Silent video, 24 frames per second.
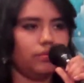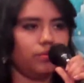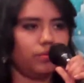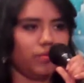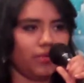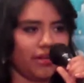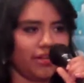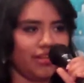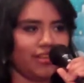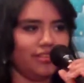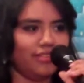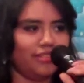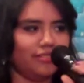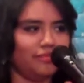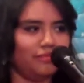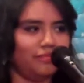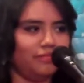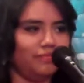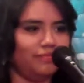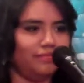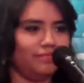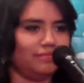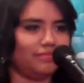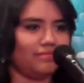One,
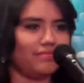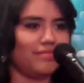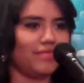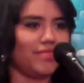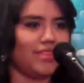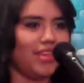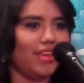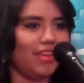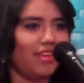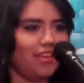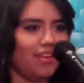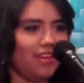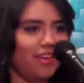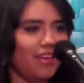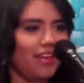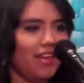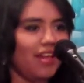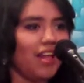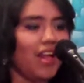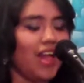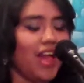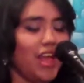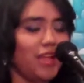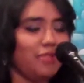
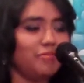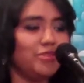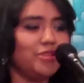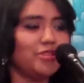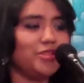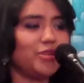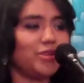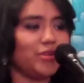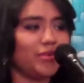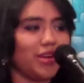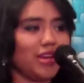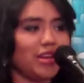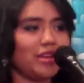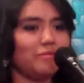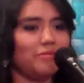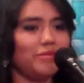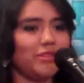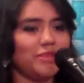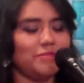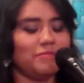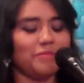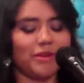I am incredibly